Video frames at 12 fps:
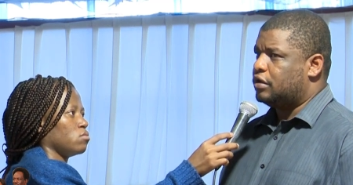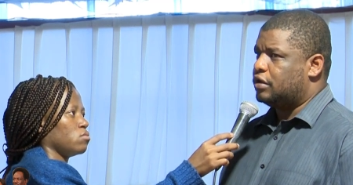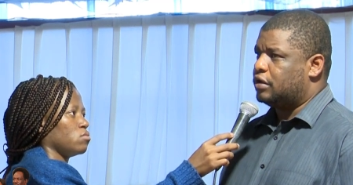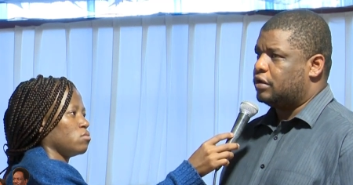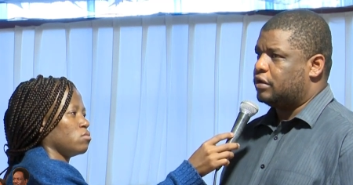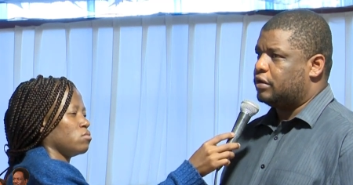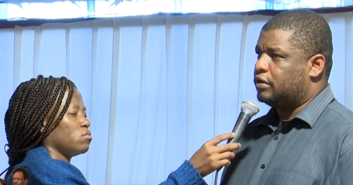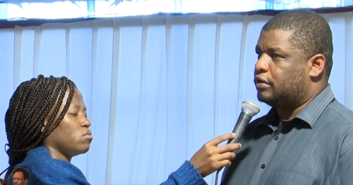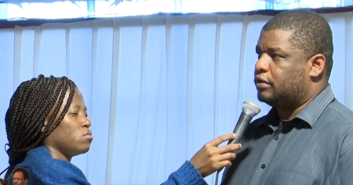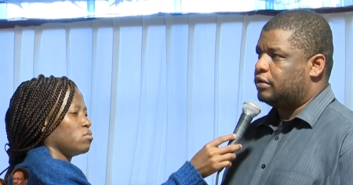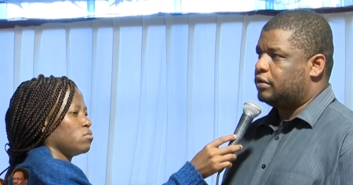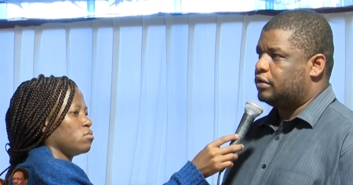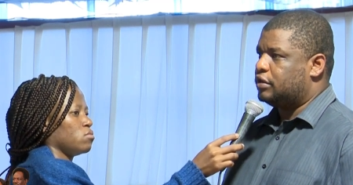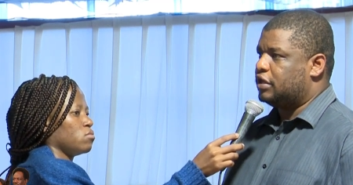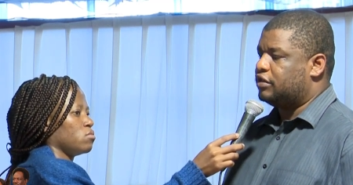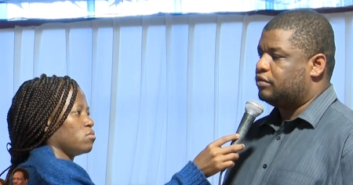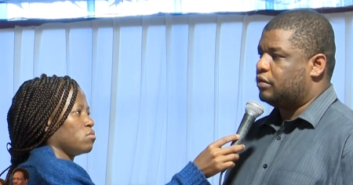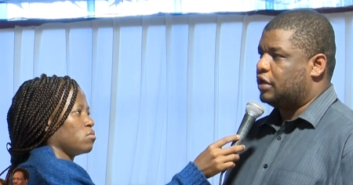Speaker 1: Uh,
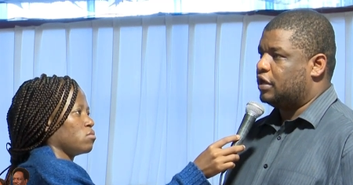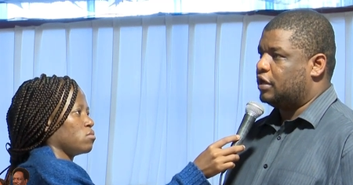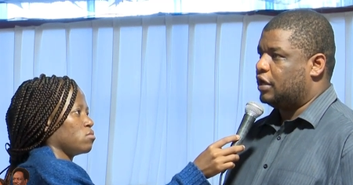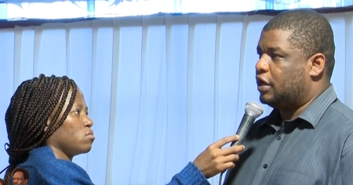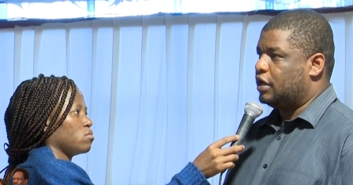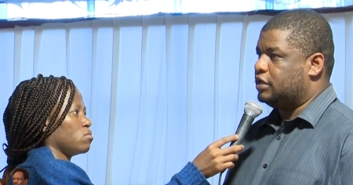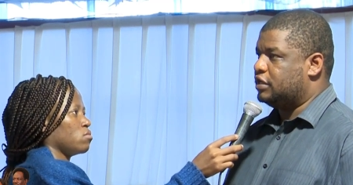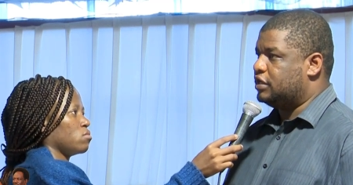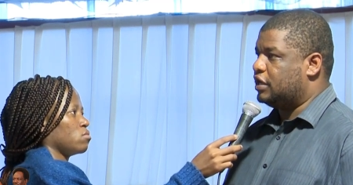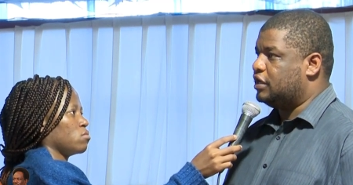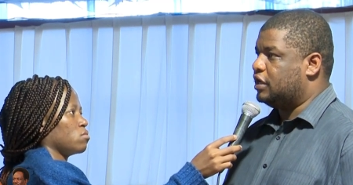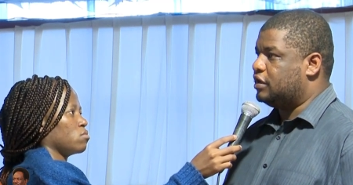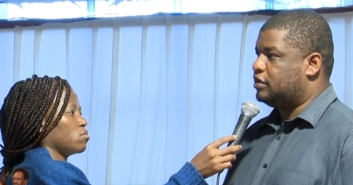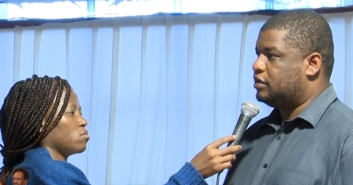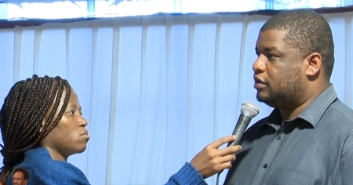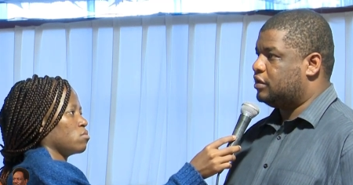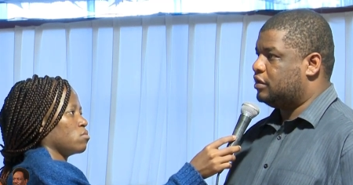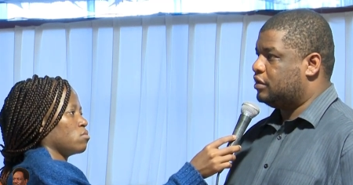that's why I decided
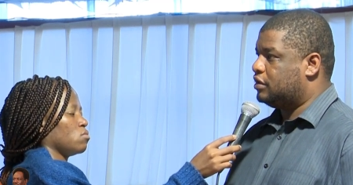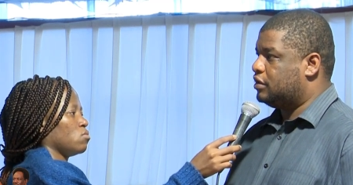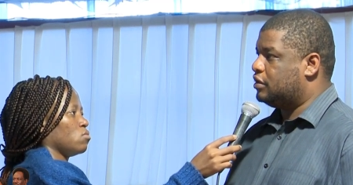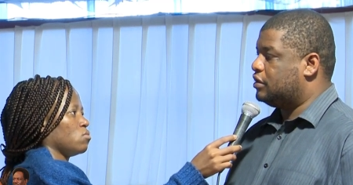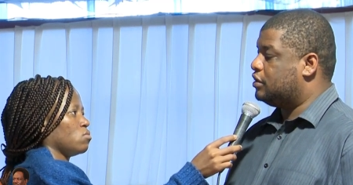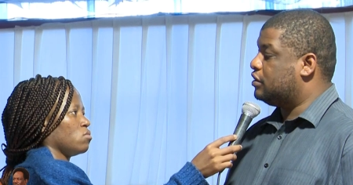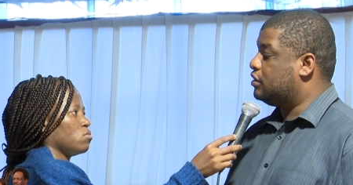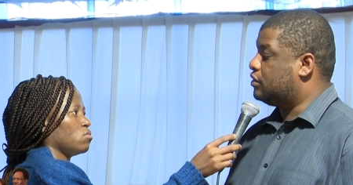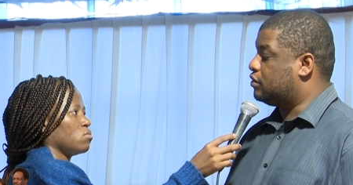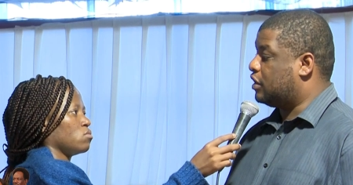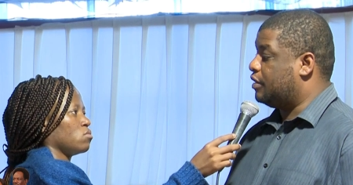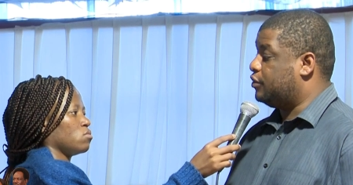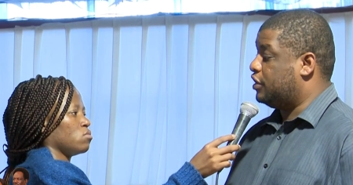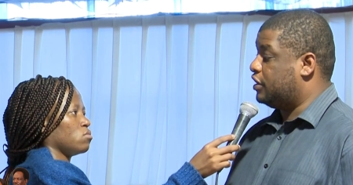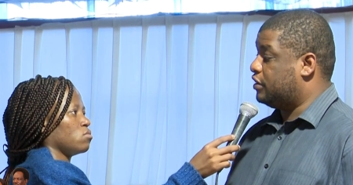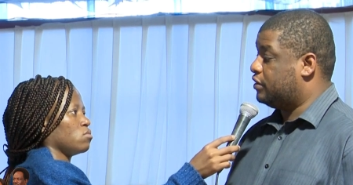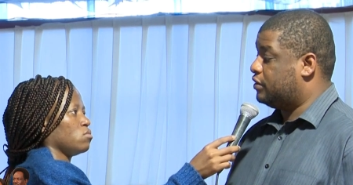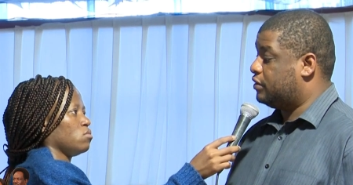to come
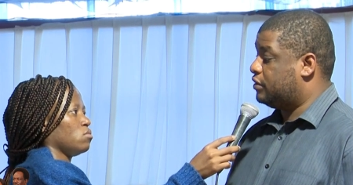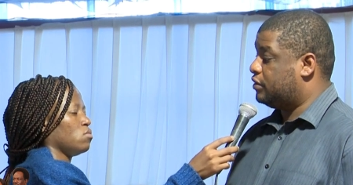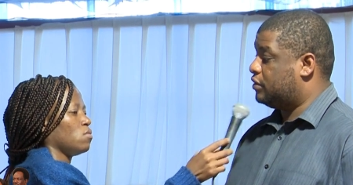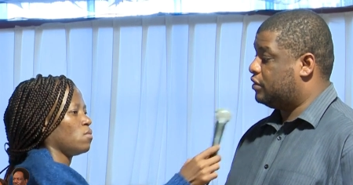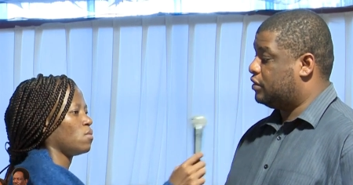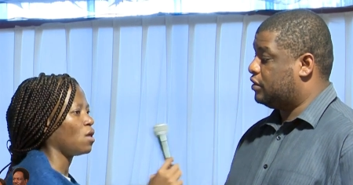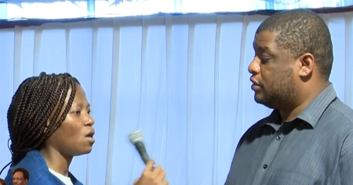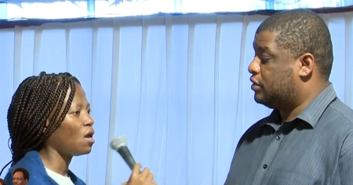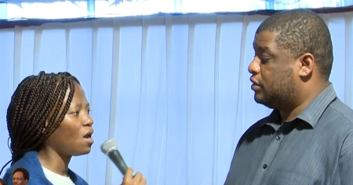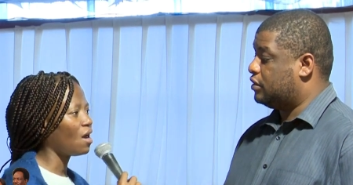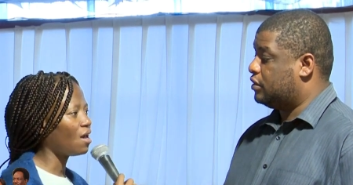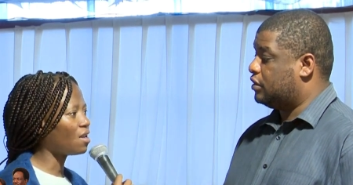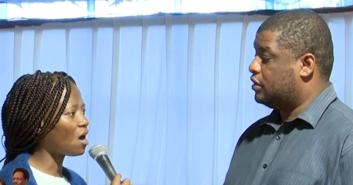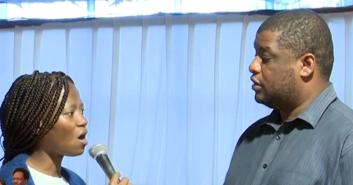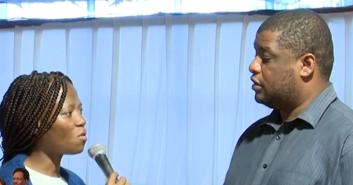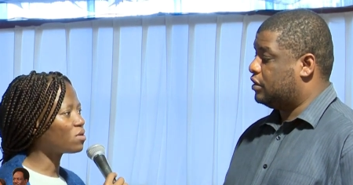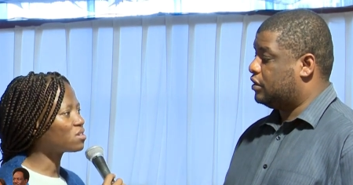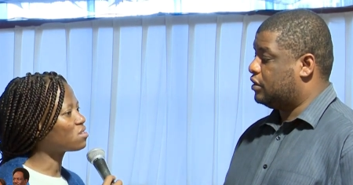here.
Speaker 2: And
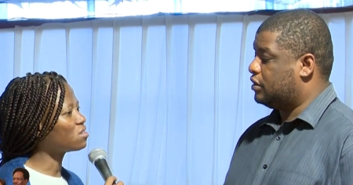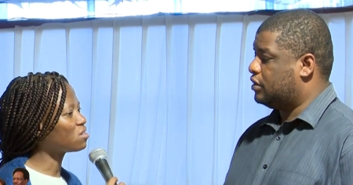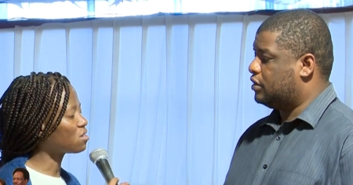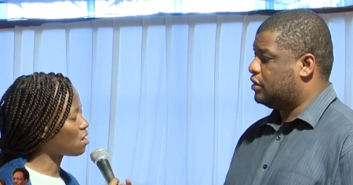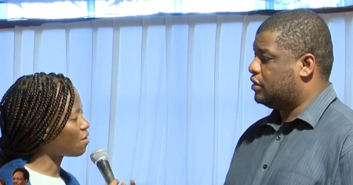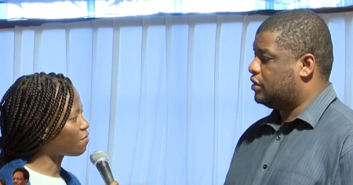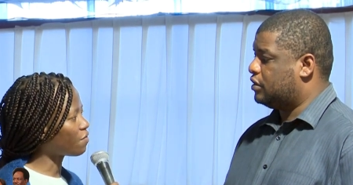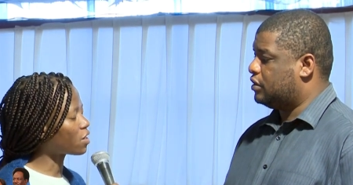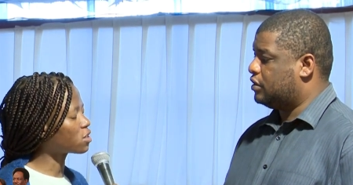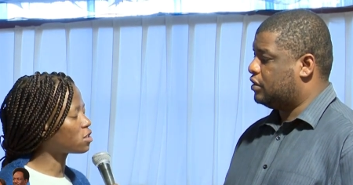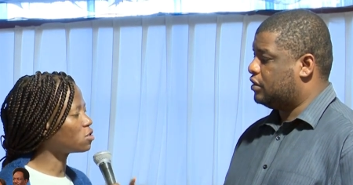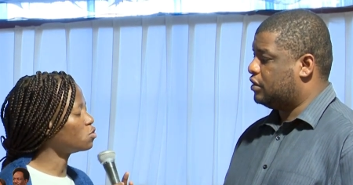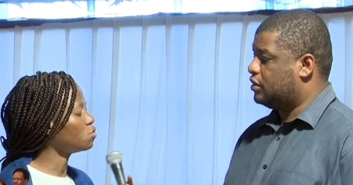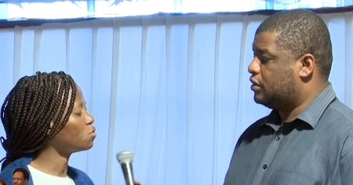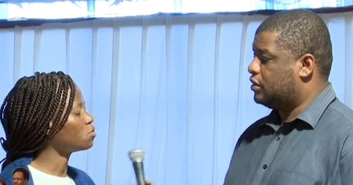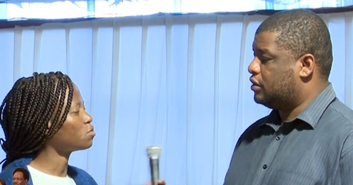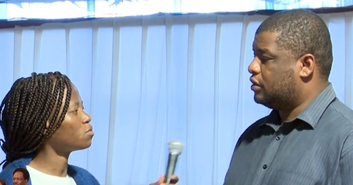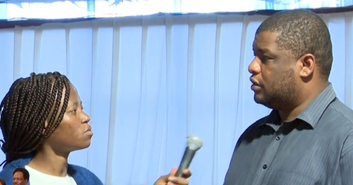how was this affecting
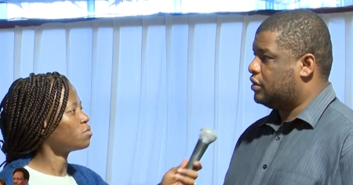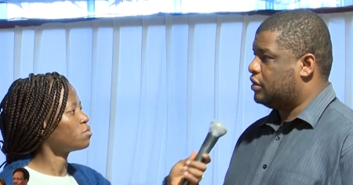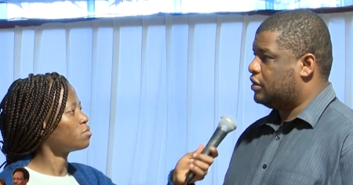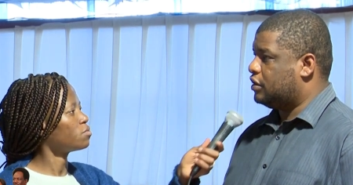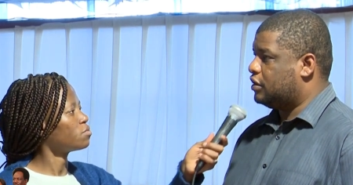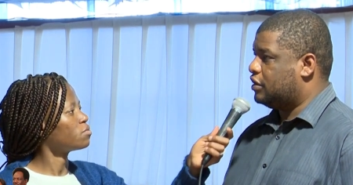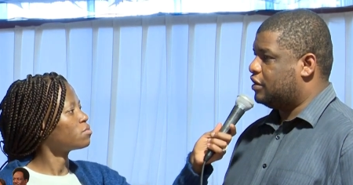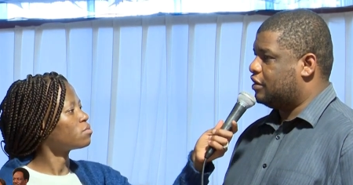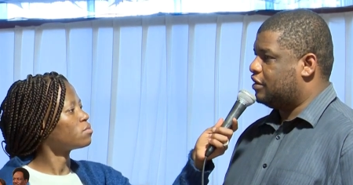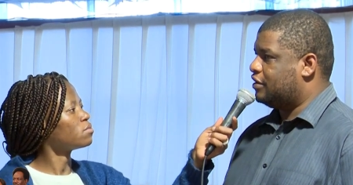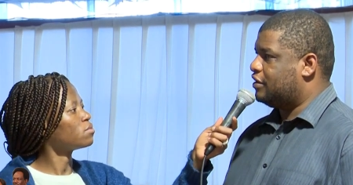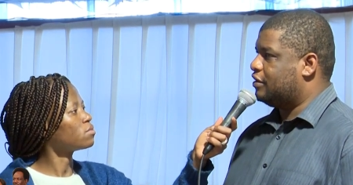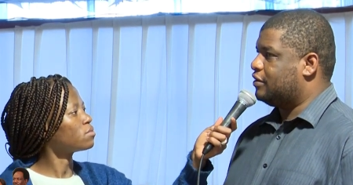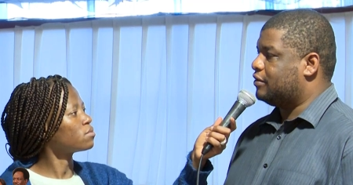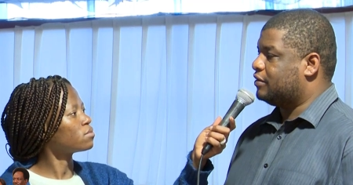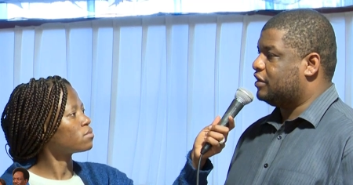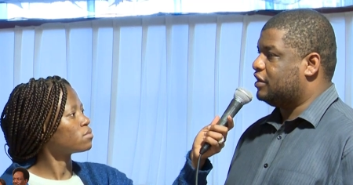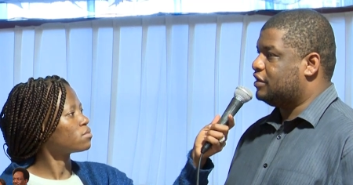you?
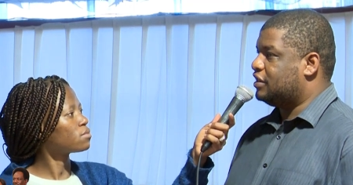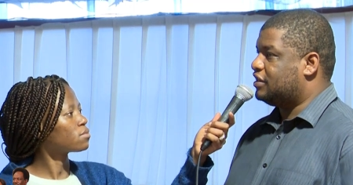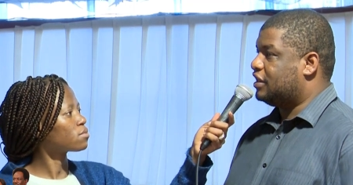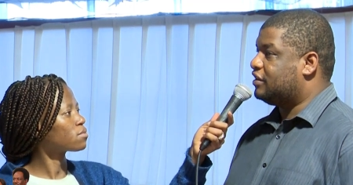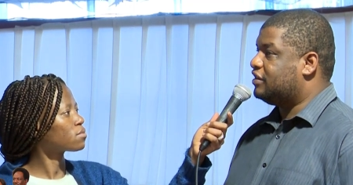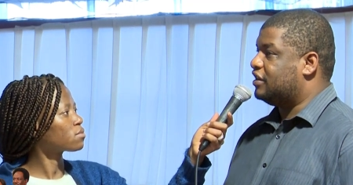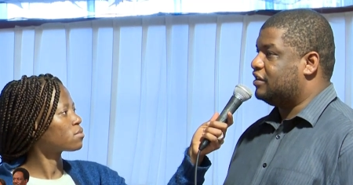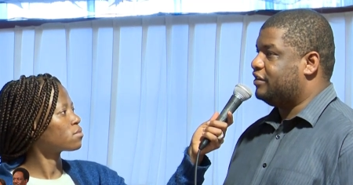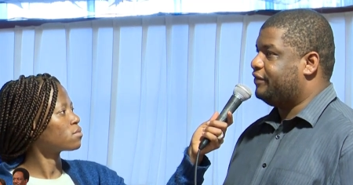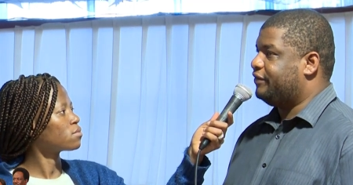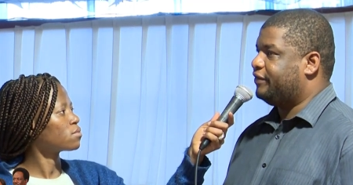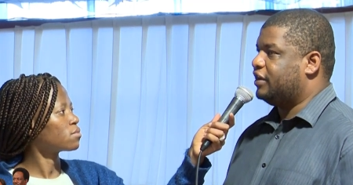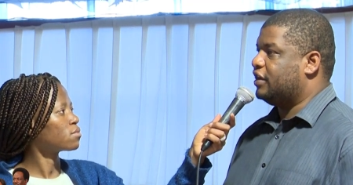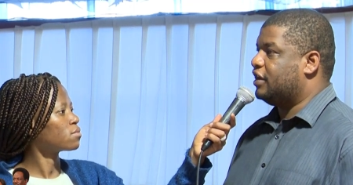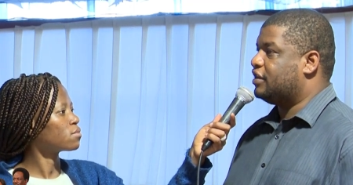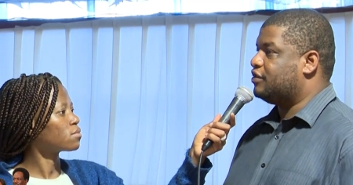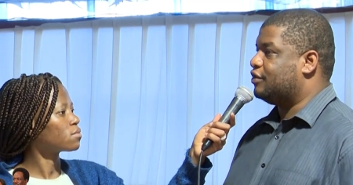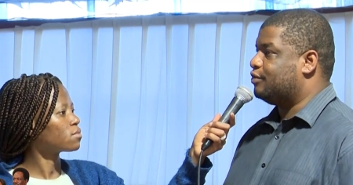
Speaker 1: Look, it's stagnant. If
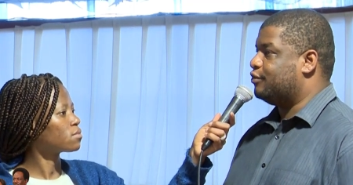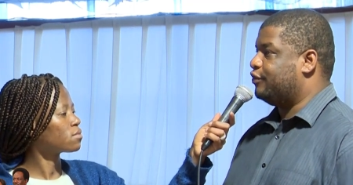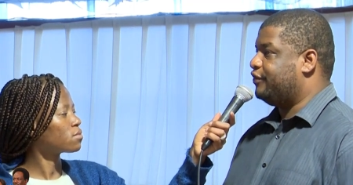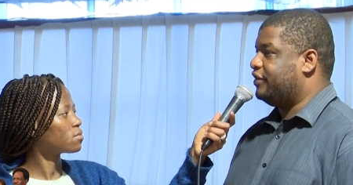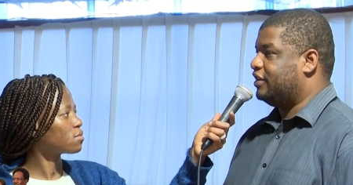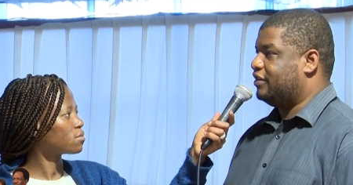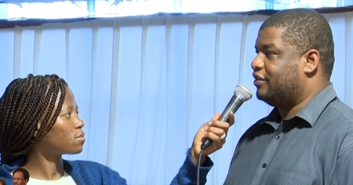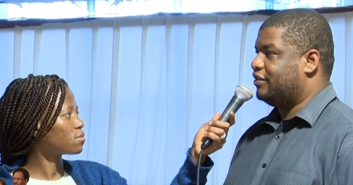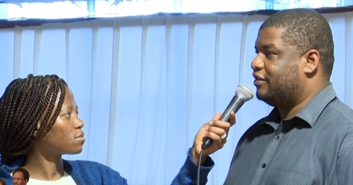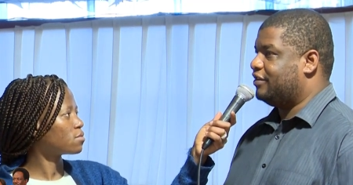career is not moving,